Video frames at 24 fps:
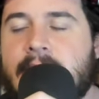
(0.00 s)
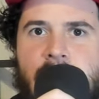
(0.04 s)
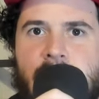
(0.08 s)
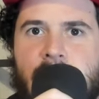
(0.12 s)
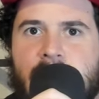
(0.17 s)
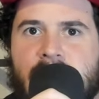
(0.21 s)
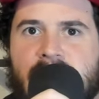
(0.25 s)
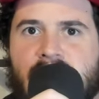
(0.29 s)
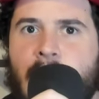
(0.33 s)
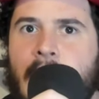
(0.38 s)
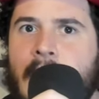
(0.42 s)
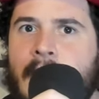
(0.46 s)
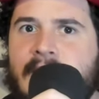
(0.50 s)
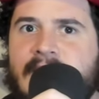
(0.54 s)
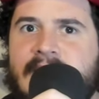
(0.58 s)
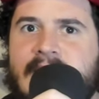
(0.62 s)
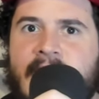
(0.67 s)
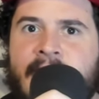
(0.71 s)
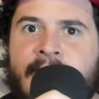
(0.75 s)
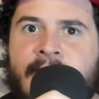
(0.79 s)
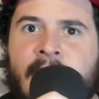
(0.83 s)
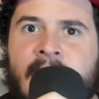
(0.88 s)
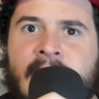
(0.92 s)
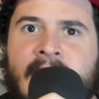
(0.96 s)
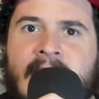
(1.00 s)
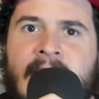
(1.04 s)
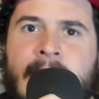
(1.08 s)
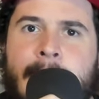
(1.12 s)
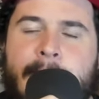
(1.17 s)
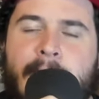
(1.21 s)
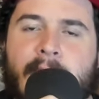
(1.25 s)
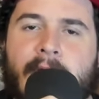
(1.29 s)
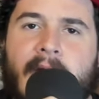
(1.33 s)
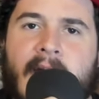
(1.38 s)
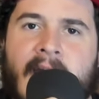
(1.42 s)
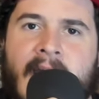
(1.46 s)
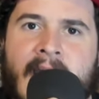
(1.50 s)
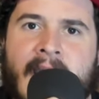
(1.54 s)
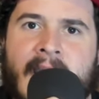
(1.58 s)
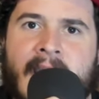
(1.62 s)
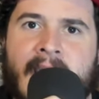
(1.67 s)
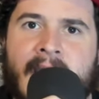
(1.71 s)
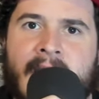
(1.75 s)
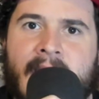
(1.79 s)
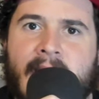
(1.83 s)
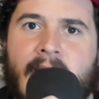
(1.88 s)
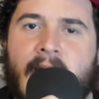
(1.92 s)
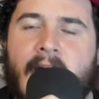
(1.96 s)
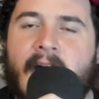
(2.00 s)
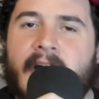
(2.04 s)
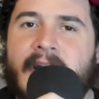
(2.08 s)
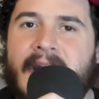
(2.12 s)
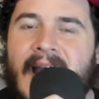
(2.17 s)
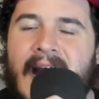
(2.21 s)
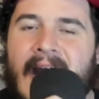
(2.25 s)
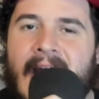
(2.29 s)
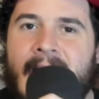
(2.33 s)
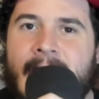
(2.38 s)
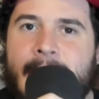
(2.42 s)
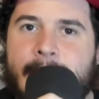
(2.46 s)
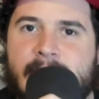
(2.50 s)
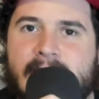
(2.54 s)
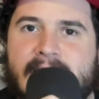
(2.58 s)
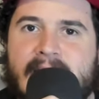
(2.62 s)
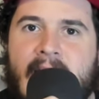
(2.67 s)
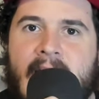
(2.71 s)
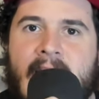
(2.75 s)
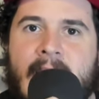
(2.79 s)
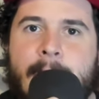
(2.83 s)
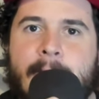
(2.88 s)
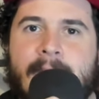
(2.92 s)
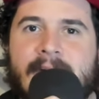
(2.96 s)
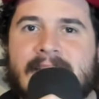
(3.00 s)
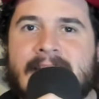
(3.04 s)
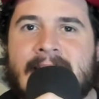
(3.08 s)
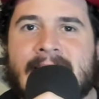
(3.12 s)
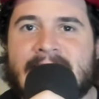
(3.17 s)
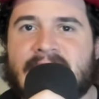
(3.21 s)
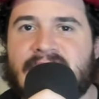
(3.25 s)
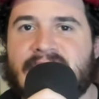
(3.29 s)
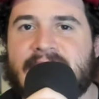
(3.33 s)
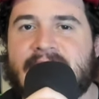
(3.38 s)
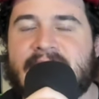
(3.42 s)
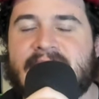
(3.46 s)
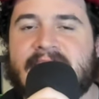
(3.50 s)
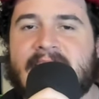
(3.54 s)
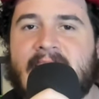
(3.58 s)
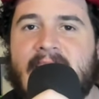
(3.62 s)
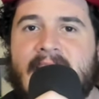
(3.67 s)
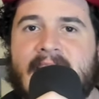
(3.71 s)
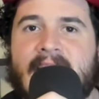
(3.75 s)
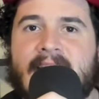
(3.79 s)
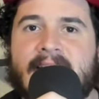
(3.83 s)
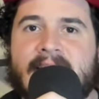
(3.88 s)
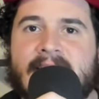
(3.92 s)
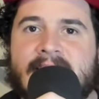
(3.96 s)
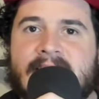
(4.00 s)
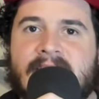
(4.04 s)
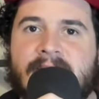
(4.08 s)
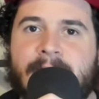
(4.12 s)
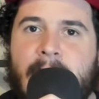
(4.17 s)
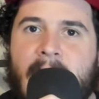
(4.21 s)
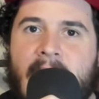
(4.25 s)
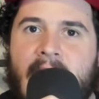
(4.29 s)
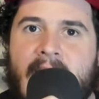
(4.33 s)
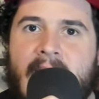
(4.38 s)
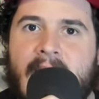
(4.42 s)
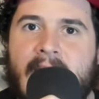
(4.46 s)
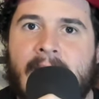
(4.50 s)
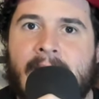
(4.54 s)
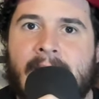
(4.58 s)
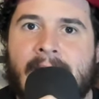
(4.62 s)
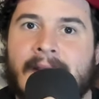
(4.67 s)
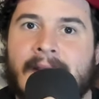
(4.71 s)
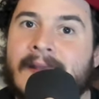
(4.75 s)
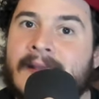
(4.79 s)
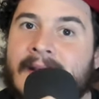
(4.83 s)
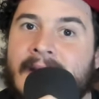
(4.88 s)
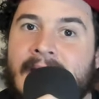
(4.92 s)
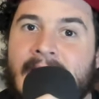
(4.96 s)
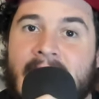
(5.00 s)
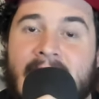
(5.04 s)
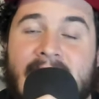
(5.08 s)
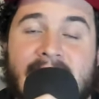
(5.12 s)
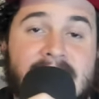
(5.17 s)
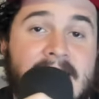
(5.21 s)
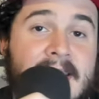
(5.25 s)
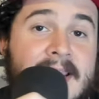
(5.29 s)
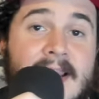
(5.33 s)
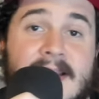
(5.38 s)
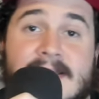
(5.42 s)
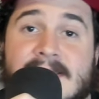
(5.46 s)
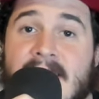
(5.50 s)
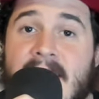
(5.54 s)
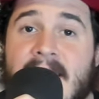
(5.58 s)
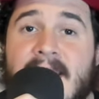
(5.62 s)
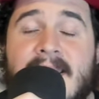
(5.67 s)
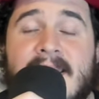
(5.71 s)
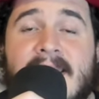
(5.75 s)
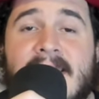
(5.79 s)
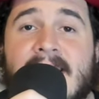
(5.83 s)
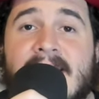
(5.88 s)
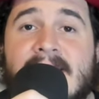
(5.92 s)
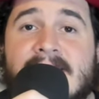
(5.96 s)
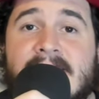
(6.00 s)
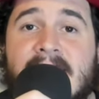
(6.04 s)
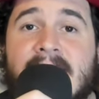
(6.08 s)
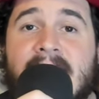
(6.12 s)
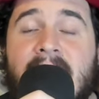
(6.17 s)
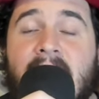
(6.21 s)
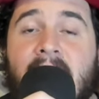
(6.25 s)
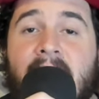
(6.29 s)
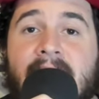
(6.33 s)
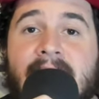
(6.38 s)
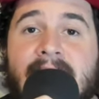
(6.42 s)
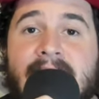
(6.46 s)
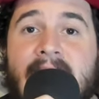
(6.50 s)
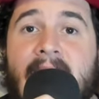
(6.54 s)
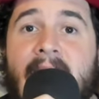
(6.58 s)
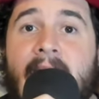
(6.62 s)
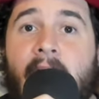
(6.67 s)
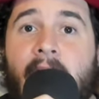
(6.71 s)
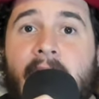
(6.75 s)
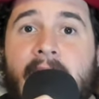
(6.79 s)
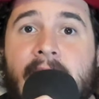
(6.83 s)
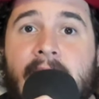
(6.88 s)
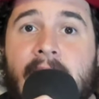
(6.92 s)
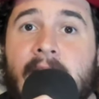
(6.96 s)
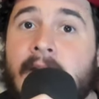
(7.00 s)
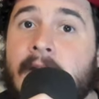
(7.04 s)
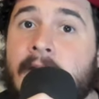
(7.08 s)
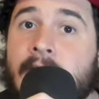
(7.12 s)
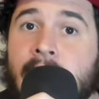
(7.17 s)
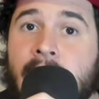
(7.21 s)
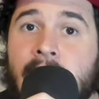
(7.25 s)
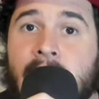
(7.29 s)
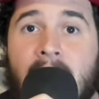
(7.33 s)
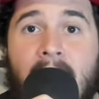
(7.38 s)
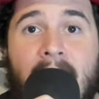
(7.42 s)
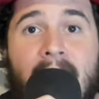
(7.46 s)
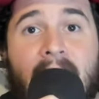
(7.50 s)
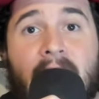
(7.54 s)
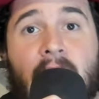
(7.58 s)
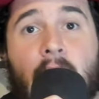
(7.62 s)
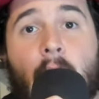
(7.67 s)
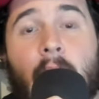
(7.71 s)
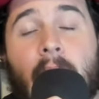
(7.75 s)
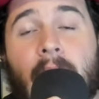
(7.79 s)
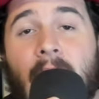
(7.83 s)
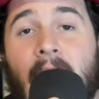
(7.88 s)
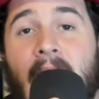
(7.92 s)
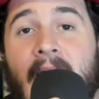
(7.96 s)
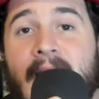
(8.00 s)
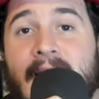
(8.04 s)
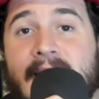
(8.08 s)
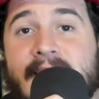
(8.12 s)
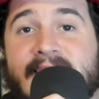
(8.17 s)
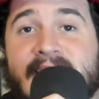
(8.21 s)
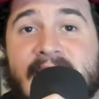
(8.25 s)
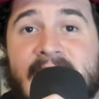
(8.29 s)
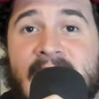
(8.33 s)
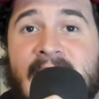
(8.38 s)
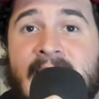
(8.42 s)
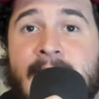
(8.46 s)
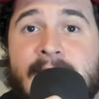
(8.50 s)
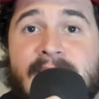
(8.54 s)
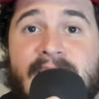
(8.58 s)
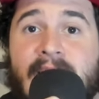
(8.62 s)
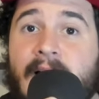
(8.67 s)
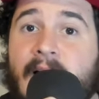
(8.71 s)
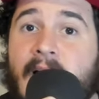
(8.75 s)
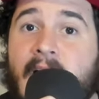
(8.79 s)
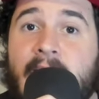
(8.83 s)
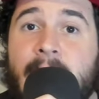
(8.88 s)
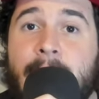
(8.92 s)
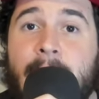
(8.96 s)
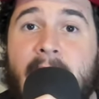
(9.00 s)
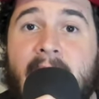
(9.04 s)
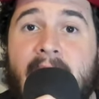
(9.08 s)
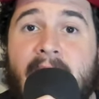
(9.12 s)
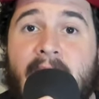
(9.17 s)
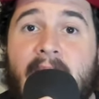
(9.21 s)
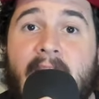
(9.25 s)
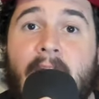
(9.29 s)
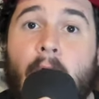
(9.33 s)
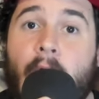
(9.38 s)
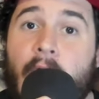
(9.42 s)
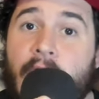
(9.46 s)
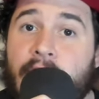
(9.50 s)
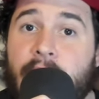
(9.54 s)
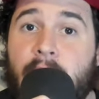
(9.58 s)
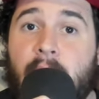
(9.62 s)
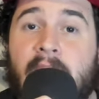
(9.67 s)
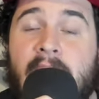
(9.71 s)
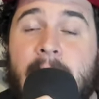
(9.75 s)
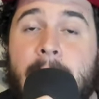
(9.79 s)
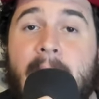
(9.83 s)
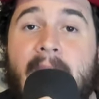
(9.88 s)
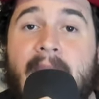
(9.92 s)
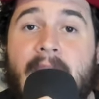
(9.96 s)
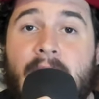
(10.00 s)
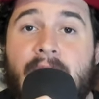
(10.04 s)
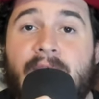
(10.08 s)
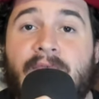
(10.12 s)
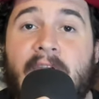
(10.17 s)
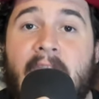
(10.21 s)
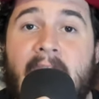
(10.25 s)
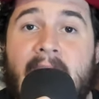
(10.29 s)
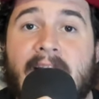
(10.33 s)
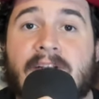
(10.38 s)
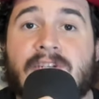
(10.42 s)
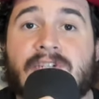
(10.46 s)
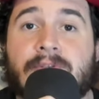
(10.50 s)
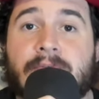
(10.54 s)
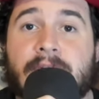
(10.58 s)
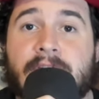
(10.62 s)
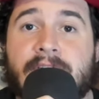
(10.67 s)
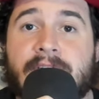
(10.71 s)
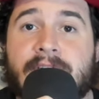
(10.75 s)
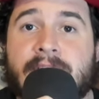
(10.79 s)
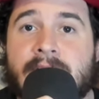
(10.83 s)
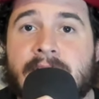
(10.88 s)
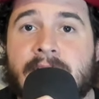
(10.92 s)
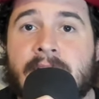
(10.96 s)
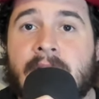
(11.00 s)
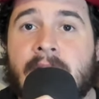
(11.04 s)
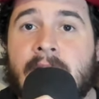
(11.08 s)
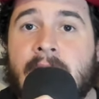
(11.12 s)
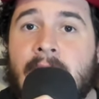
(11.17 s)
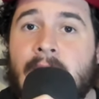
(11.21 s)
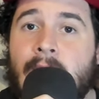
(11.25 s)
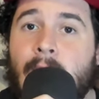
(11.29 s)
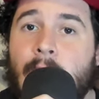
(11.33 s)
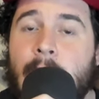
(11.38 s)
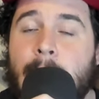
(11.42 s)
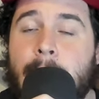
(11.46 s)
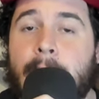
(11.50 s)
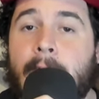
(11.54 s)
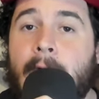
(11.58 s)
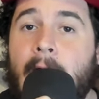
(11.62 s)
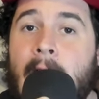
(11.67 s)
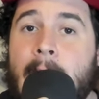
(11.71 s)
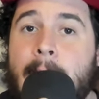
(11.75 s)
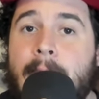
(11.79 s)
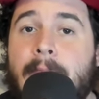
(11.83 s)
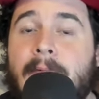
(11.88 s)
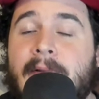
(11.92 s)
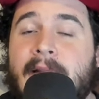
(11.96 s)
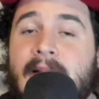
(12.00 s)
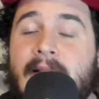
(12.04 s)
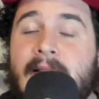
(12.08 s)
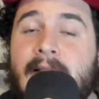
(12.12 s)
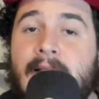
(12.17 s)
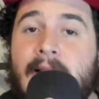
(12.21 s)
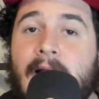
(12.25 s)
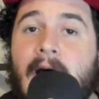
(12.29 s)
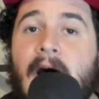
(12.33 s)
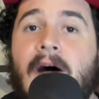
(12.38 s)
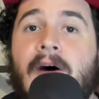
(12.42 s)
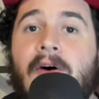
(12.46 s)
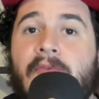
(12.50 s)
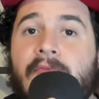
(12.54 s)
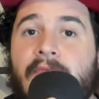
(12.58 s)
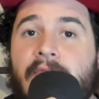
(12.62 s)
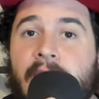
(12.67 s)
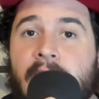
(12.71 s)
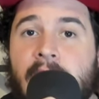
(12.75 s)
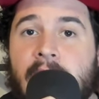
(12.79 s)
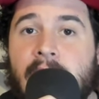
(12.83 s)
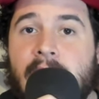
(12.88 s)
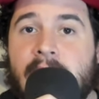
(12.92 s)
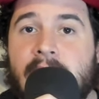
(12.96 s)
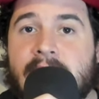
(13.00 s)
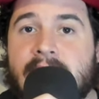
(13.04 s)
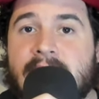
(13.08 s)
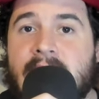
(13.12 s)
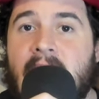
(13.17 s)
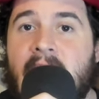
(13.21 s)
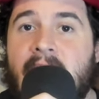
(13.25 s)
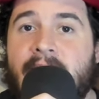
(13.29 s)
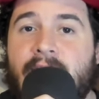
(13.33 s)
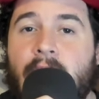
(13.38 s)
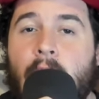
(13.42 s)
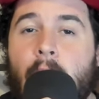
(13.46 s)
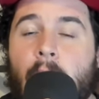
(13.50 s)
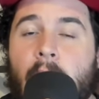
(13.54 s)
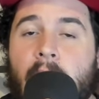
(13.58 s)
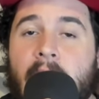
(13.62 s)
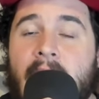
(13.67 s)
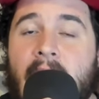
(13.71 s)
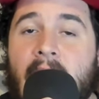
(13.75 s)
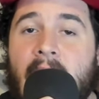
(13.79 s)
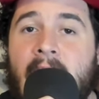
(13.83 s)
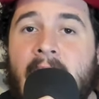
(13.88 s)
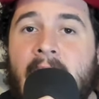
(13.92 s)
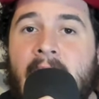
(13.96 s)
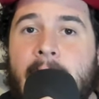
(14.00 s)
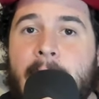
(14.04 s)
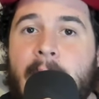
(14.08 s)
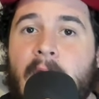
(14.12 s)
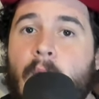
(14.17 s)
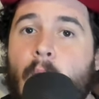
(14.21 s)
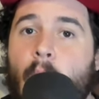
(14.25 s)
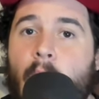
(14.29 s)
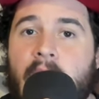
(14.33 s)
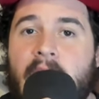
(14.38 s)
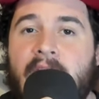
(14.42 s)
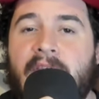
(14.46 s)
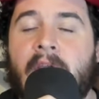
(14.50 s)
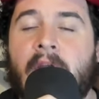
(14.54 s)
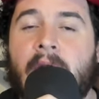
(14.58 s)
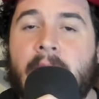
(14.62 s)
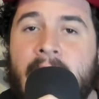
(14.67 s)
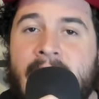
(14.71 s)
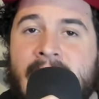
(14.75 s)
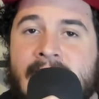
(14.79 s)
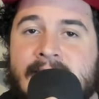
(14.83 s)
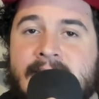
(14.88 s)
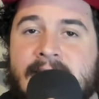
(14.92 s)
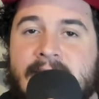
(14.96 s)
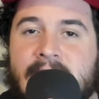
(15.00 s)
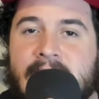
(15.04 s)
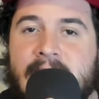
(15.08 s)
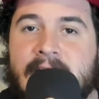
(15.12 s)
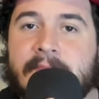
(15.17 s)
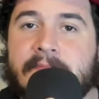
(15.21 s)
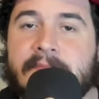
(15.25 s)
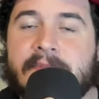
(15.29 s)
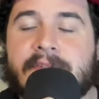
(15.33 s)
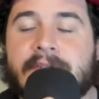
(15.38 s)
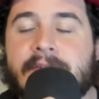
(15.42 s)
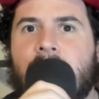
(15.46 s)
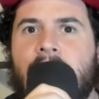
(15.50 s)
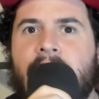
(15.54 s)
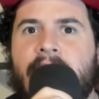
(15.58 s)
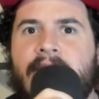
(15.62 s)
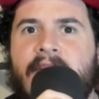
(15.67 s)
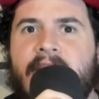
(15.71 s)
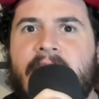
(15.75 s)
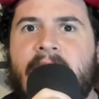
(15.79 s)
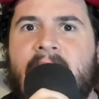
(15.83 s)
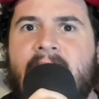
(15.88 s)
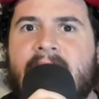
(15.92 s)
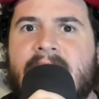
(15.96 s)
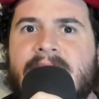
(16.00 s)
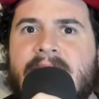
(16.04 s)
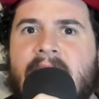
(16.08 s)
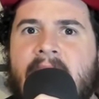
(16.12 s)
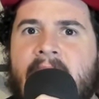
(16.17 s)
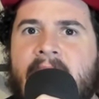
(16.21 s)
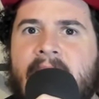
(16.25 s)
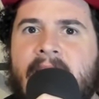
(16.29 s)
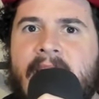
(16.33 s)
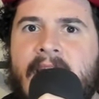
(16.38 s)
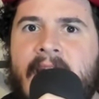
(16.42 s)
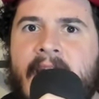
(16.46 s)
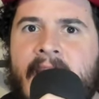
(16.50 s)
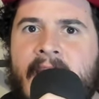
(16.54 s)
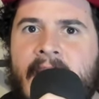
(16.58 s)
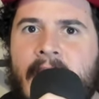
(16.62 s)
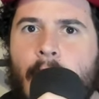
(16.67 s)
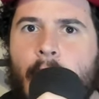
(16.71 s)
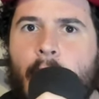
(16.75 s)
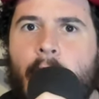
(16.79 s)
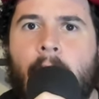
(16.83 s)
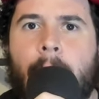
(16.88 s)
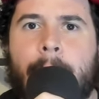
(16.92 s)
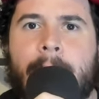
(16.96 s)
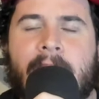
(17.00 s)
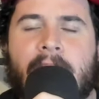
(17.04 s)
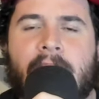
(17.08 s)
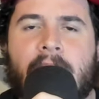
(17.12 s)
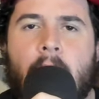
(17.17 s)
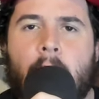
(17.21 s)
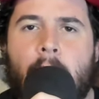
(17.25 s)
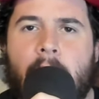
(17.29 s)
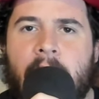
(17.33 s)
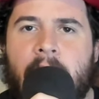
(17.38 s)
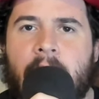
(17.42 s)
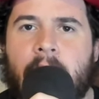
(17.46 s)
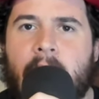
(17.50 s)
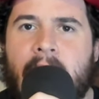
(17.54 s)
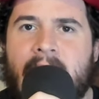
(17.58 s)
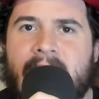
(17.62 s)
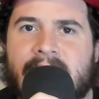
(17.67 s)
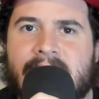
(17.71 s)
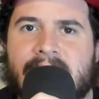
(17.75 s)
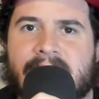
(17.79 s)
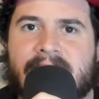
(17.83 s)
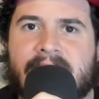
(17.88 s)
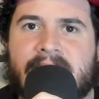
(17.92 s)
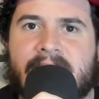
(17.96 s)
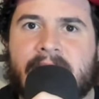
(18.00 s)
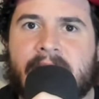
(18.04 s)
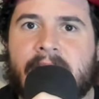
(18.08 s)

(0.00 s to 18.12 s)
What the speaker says: So I would definitely keep your eye on Heim Time potentially taking this spot, as like I said, he is a young talent, and I know a lot of teams and all three manufacturers would probably love to have Corey Heim on one of their race teams. The next candidate will be Noah Gragson.